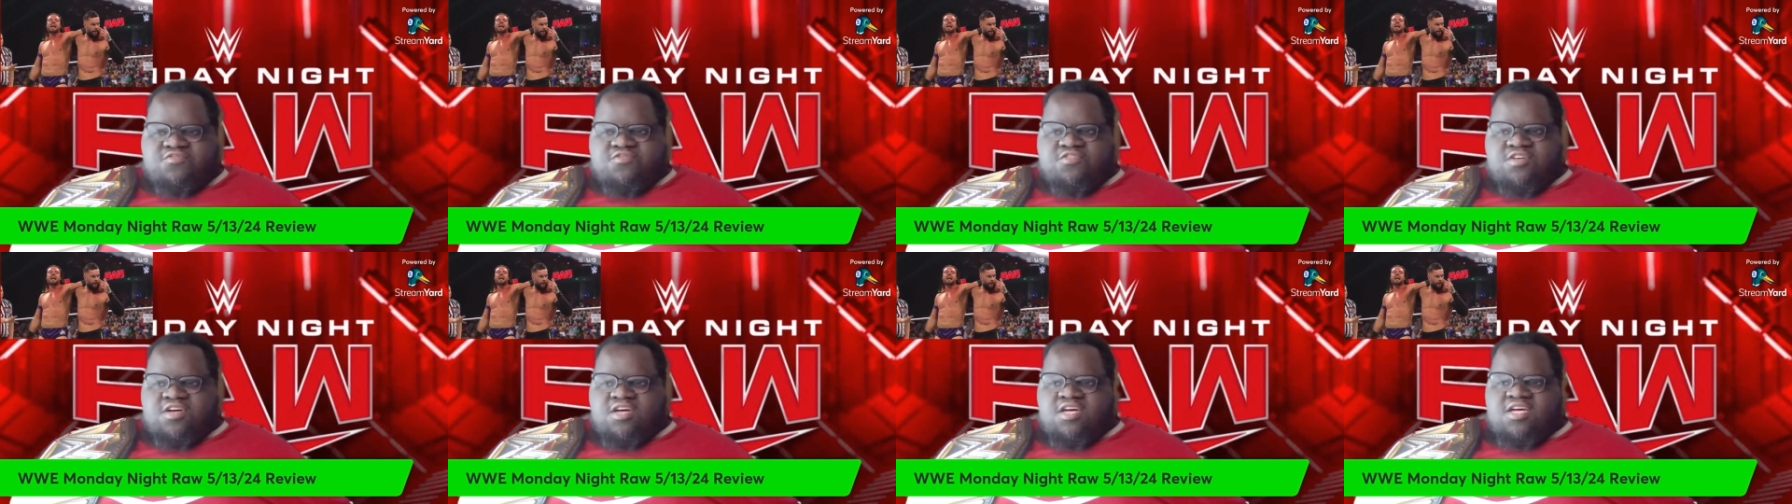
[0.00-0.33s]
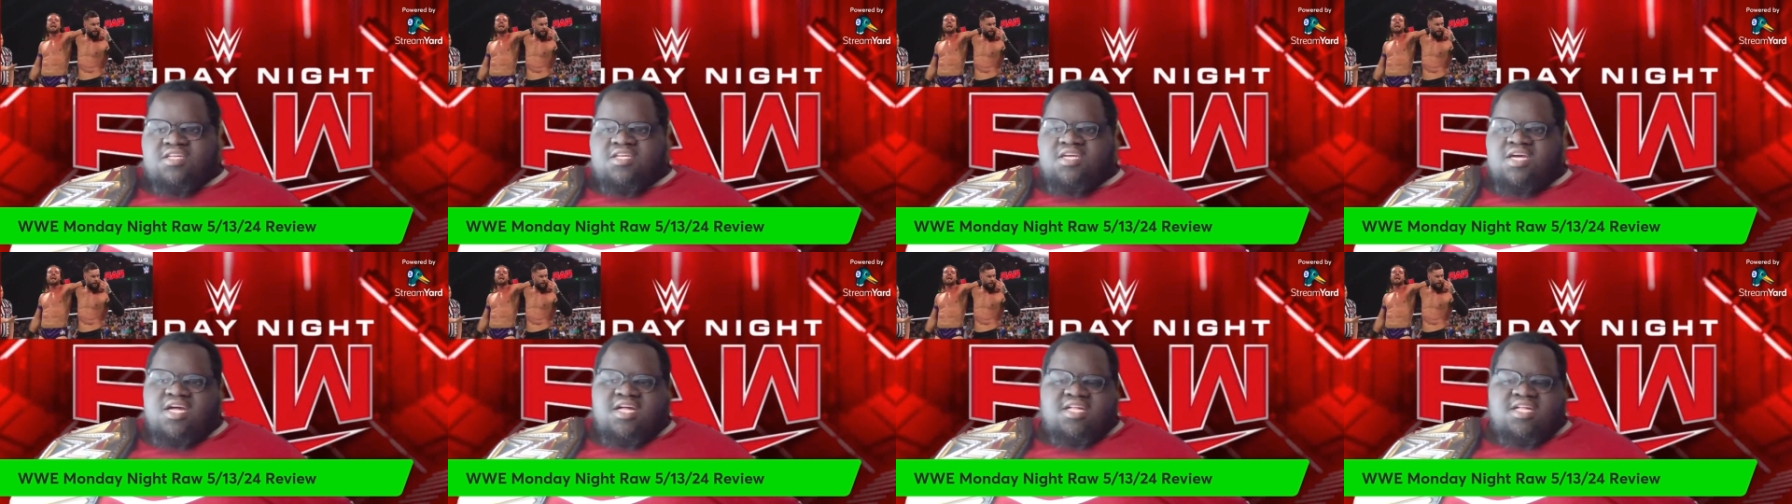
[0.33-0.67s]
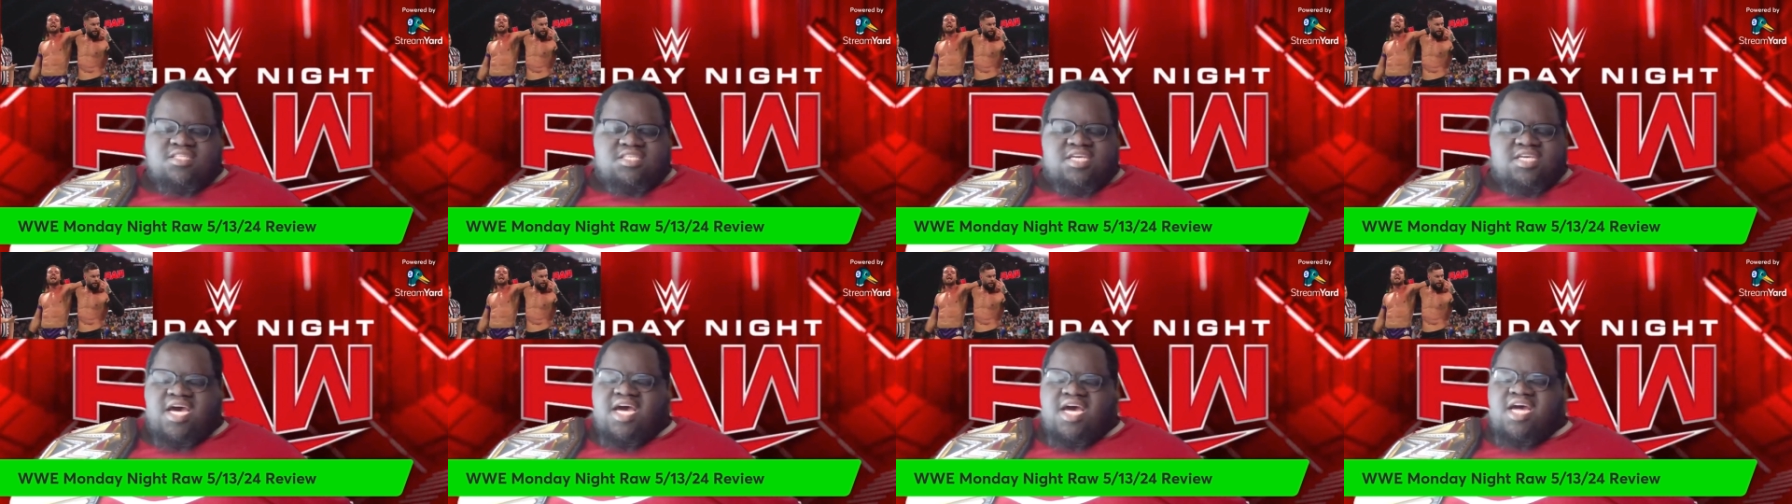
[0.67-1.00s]
fun
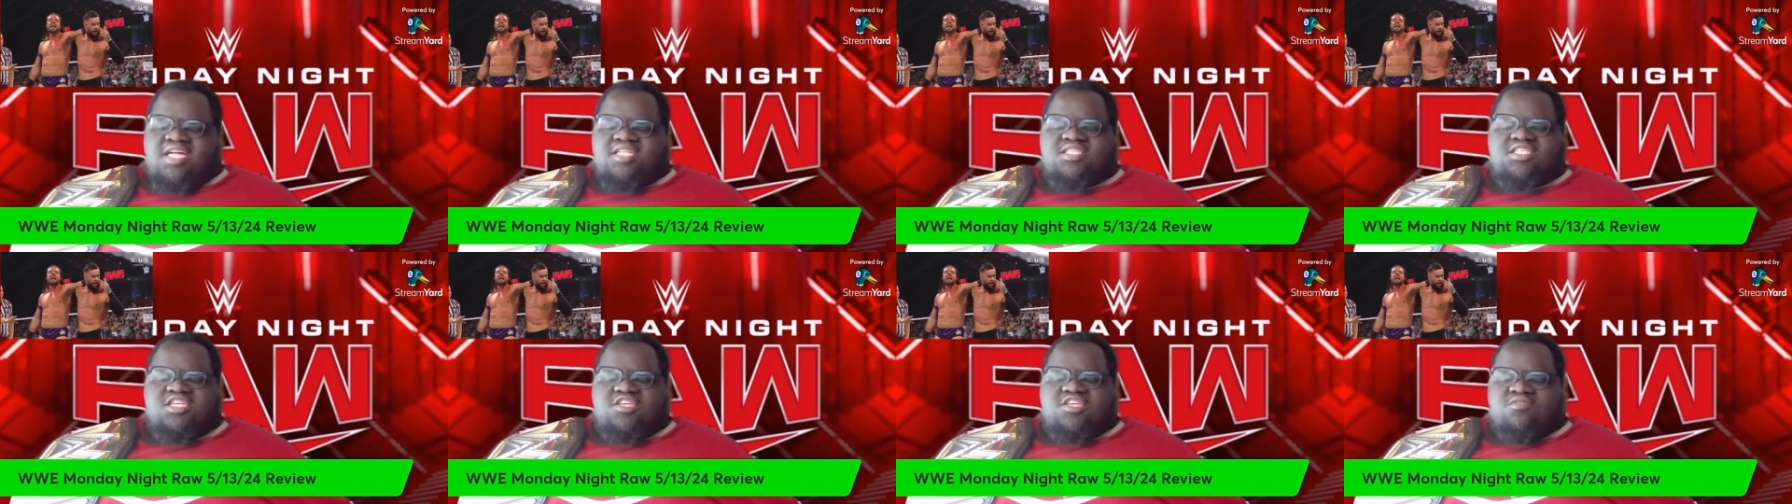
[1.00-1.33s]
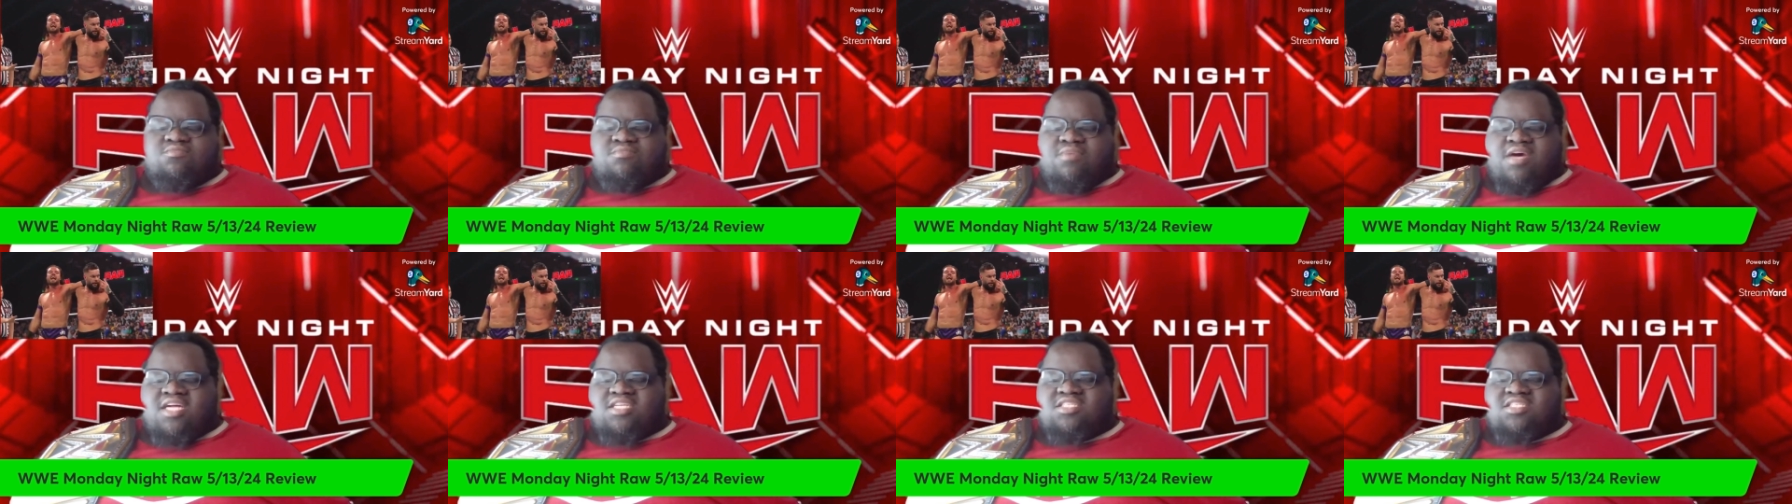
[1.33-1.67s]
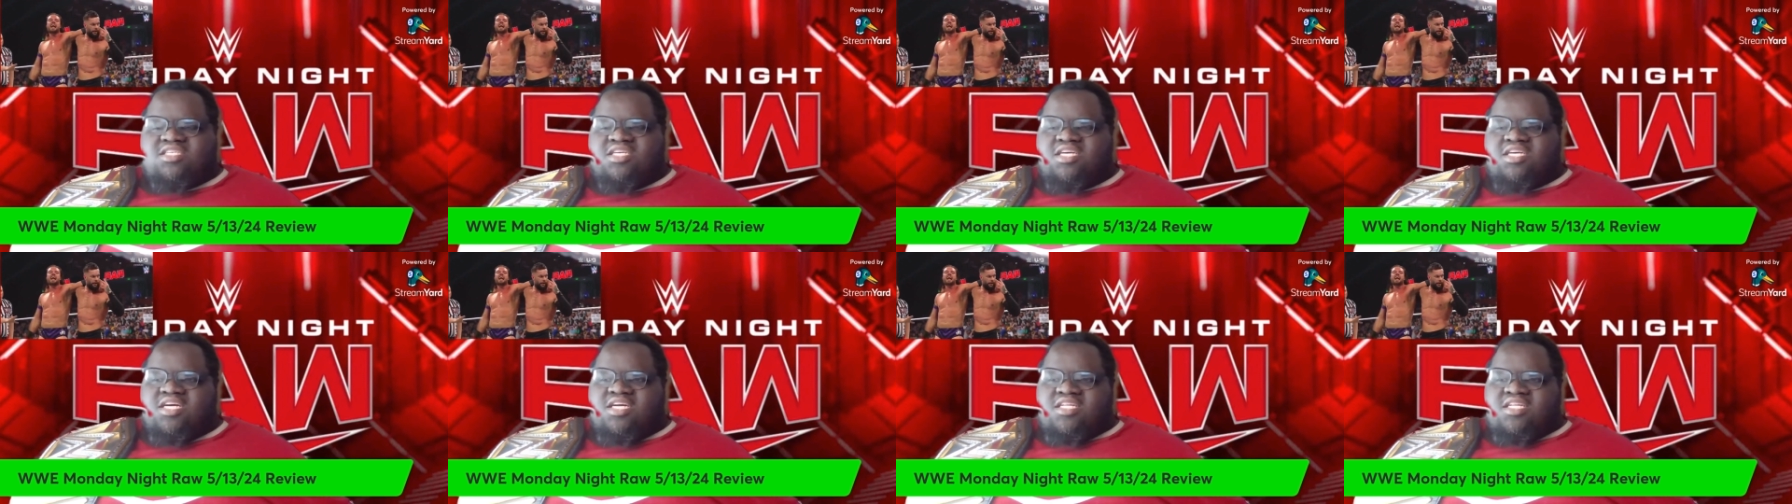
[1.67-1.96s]
tag team match.